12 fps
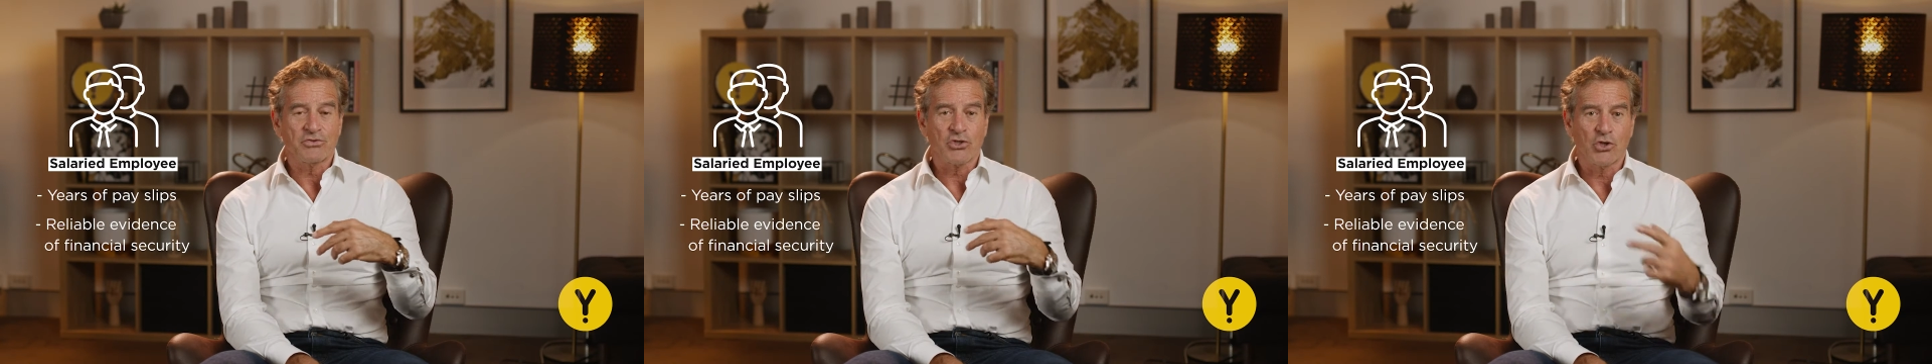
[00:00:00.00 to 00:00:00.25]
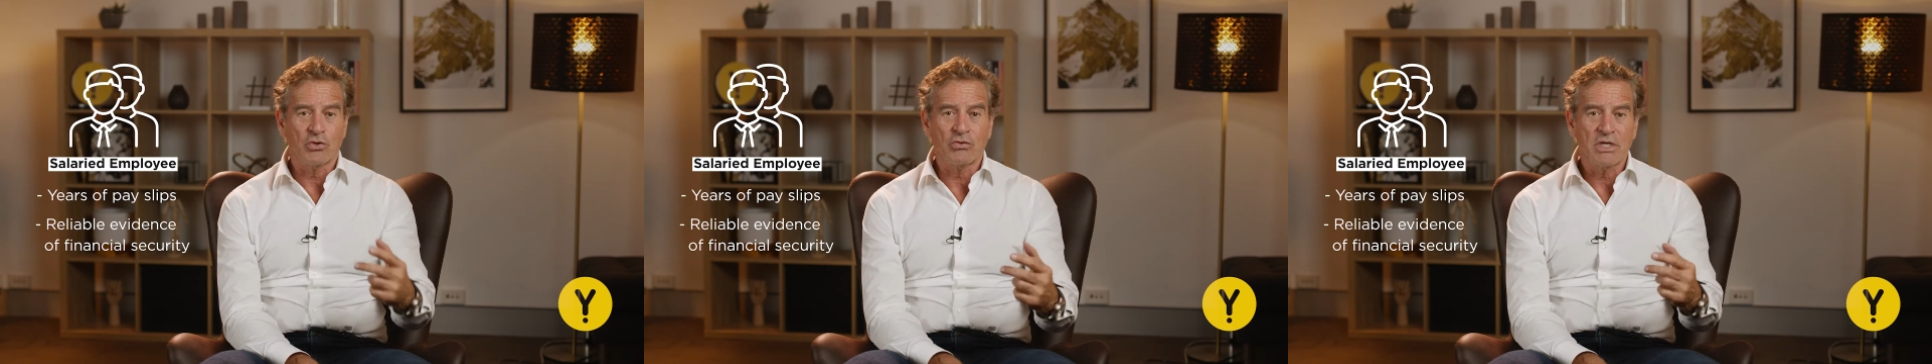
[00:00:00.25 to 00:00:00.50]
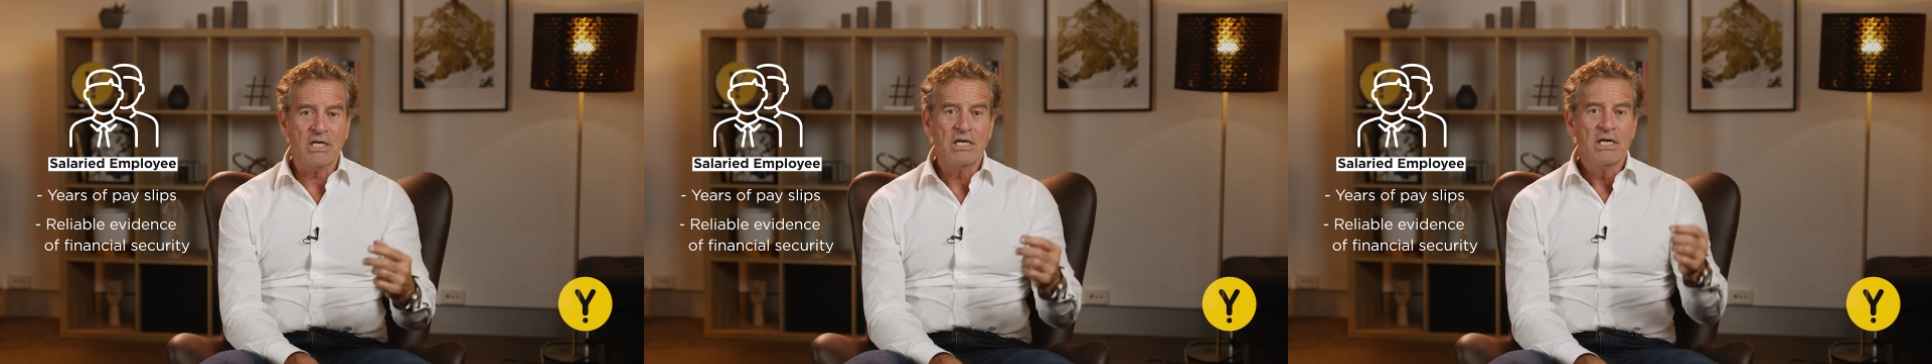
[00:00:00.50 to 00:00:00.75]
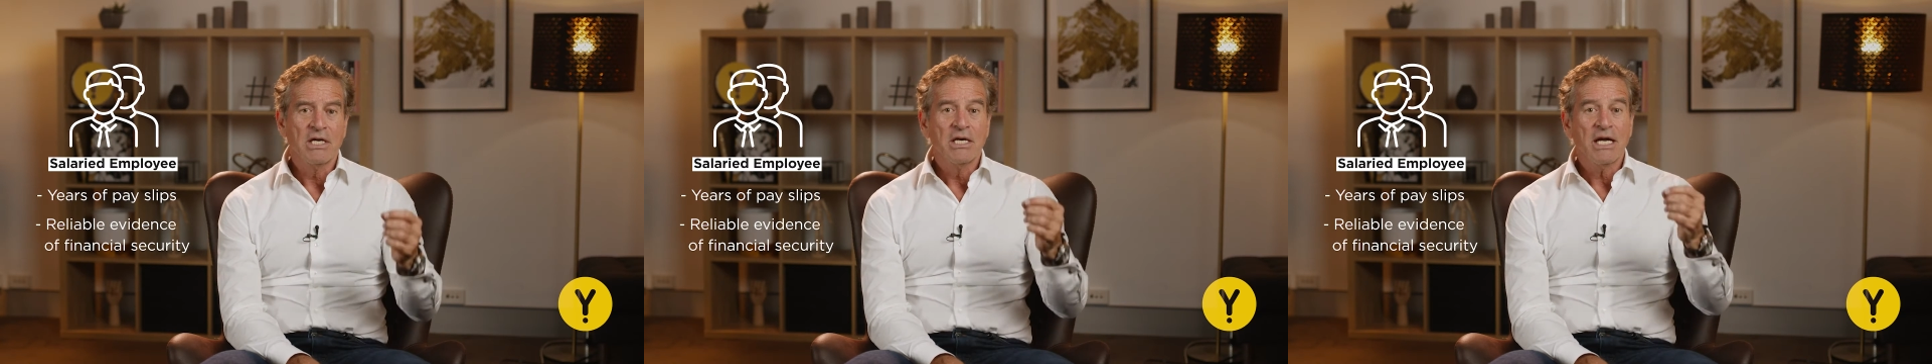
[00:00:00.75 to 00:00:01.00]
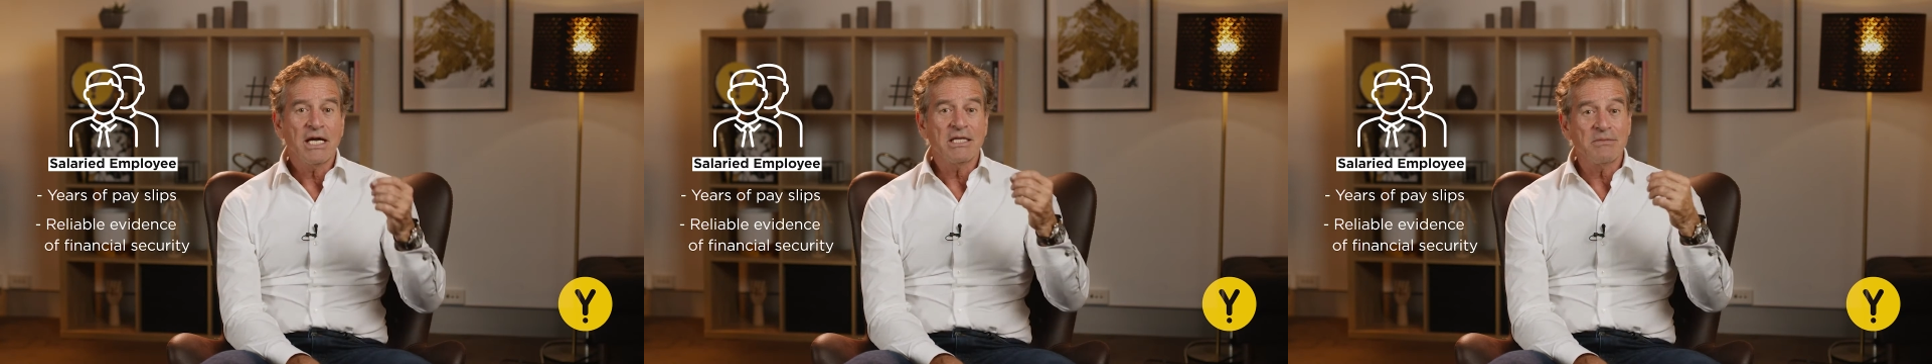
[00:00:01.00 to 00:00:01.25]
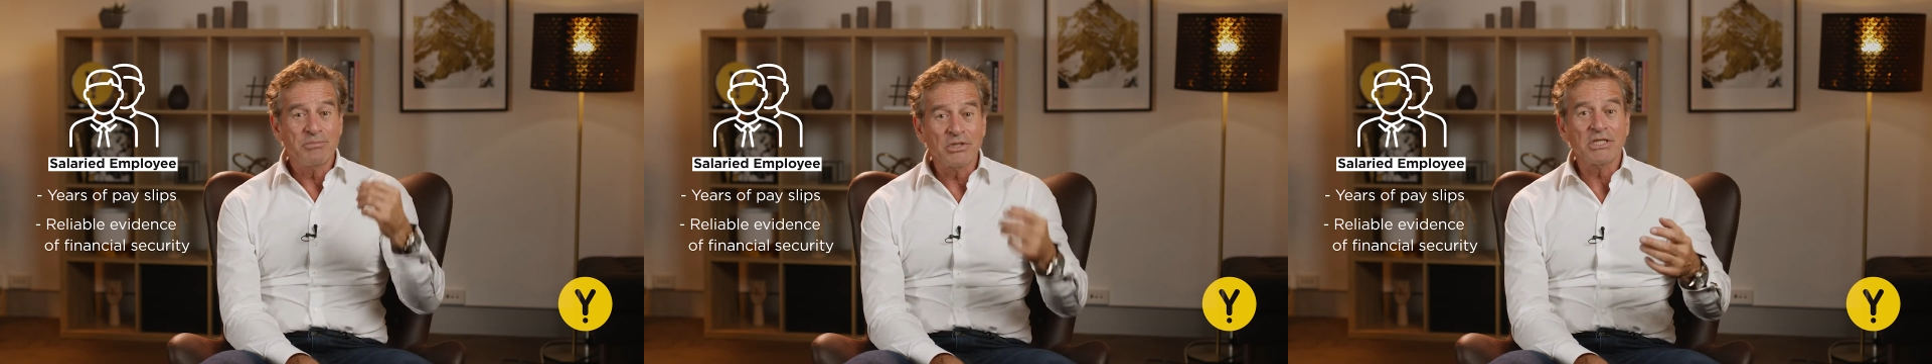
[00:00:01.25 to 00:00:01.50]
security and
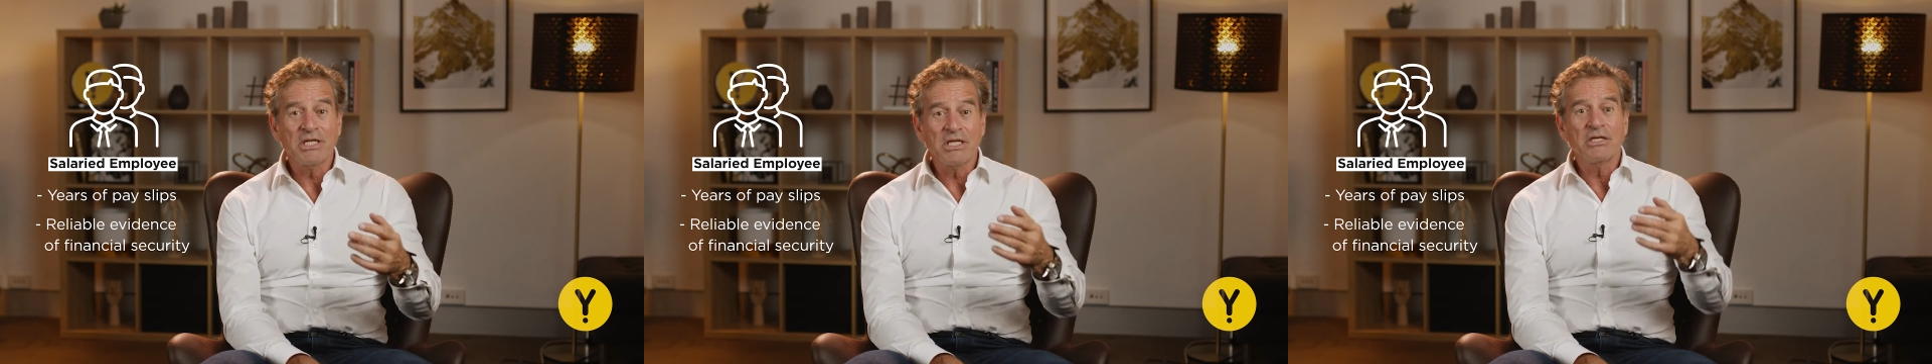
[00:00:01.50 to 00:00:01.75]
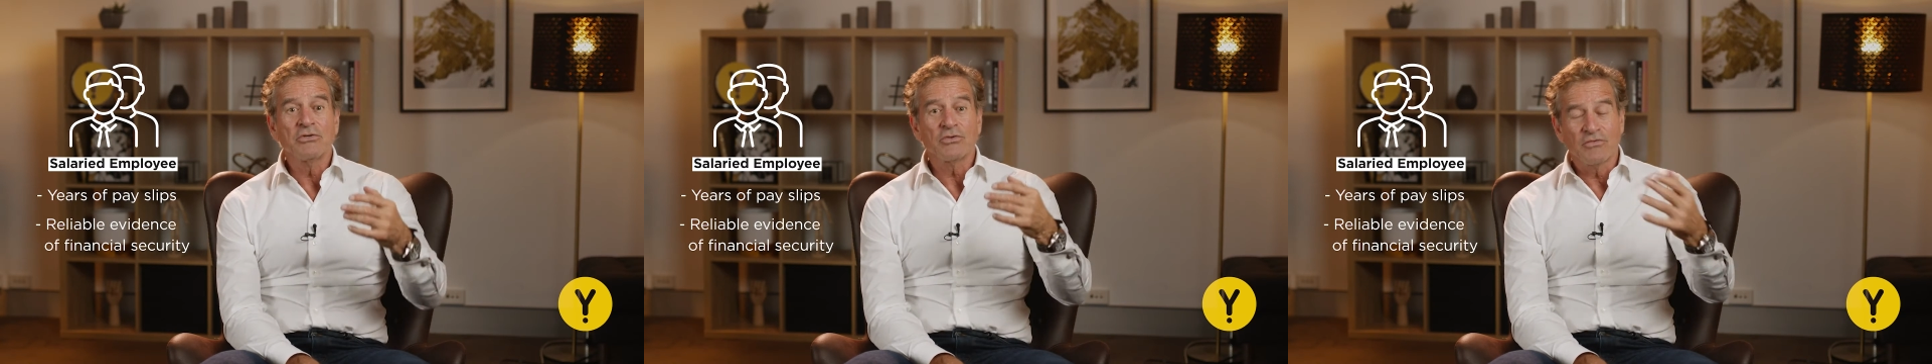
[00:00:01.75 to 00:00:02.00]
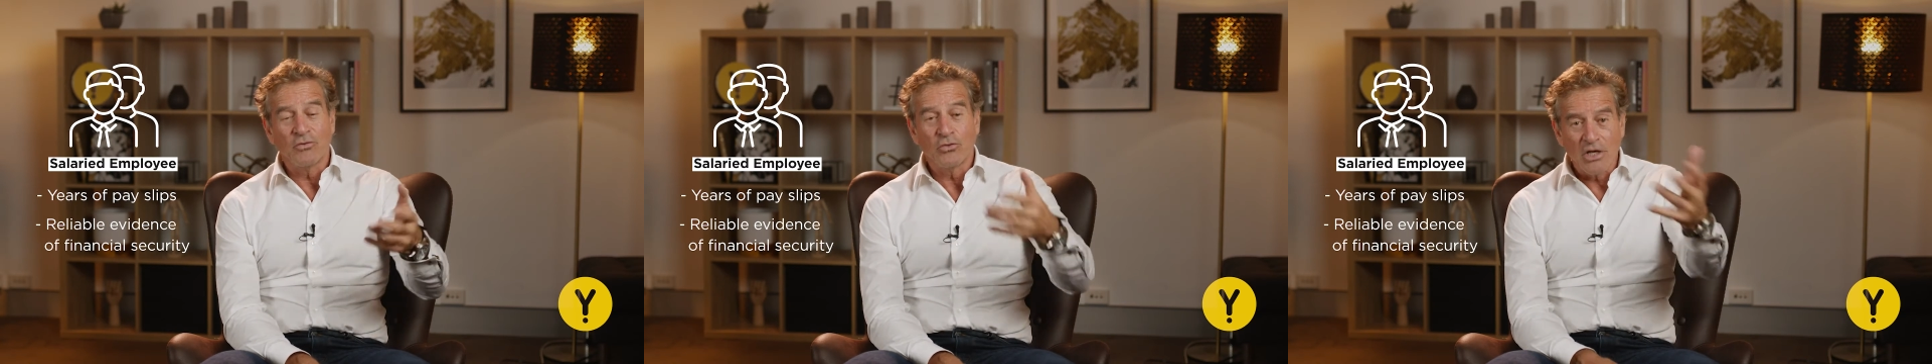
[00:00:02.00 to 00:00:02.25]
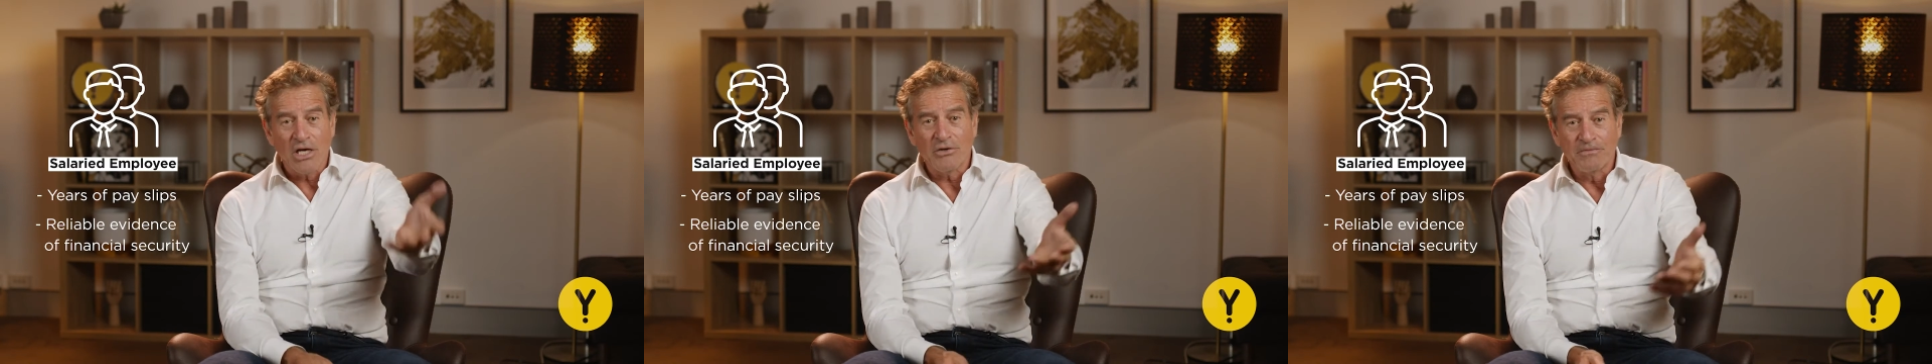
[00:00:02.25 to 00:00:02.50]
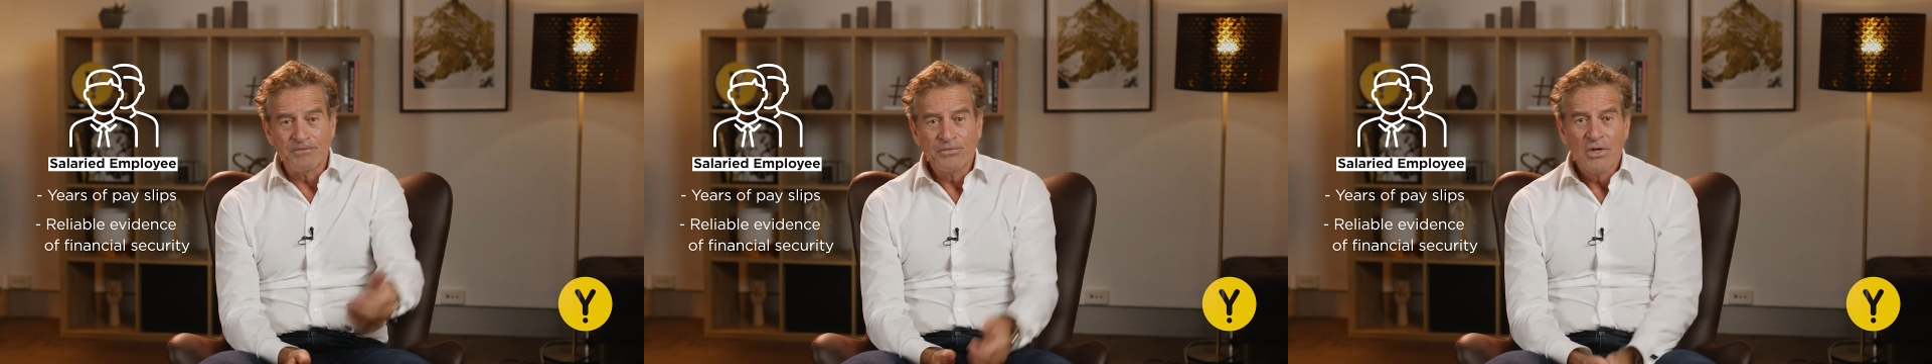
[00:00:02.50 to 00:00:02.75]
the ability to afford the loan.